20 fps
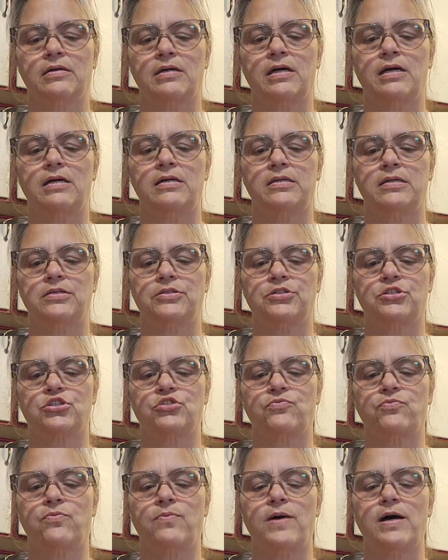and
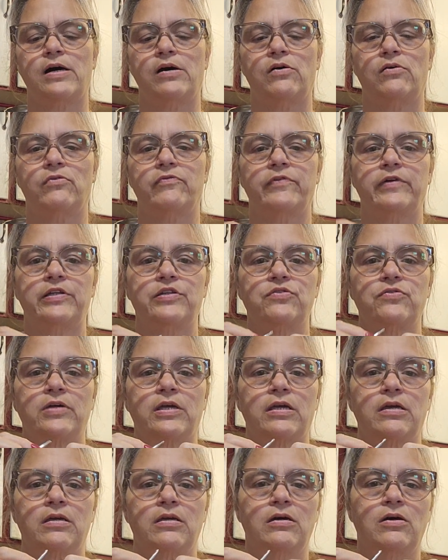12. And you
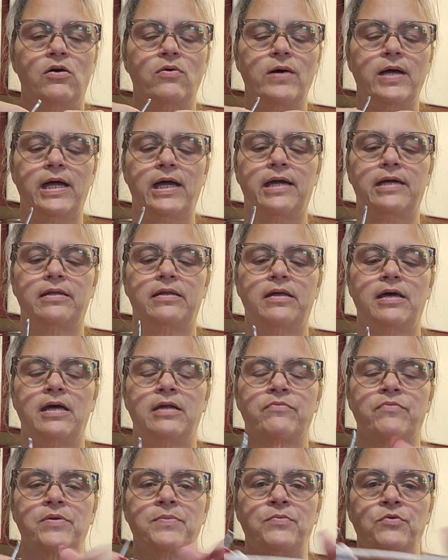can go ahead
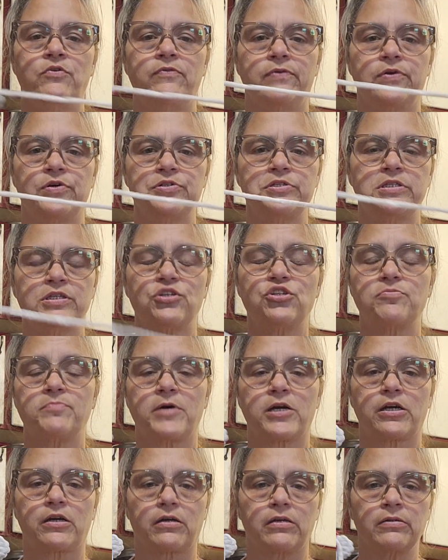and remove your stitch
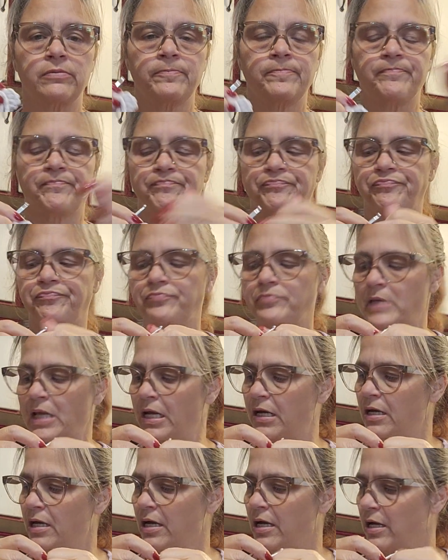marker.
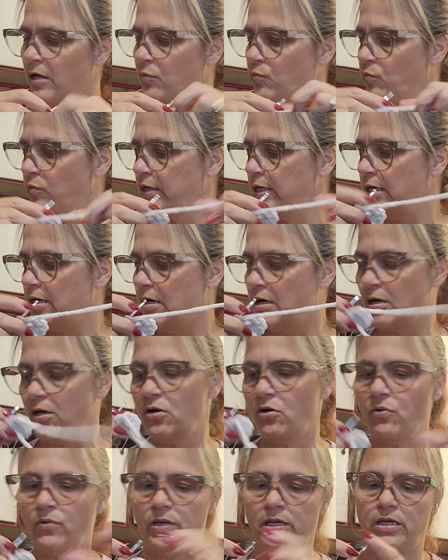And we are
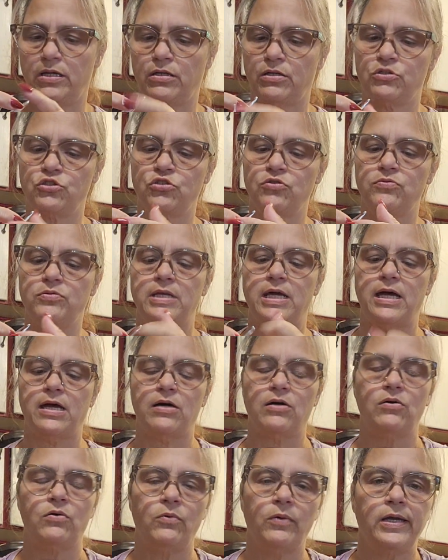going to
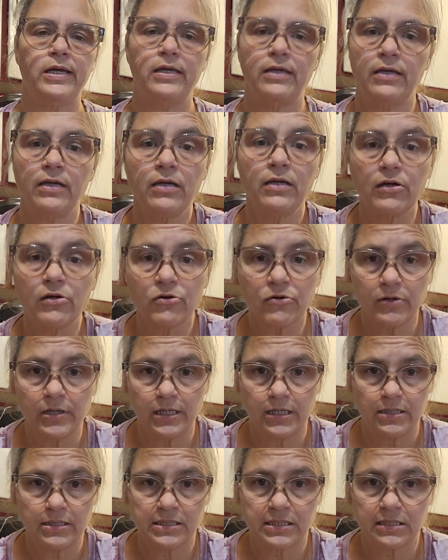now
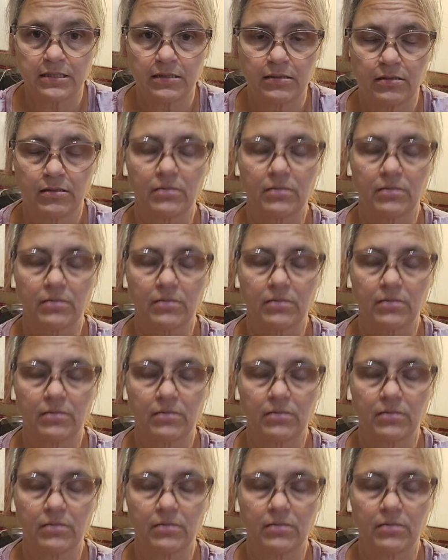increase.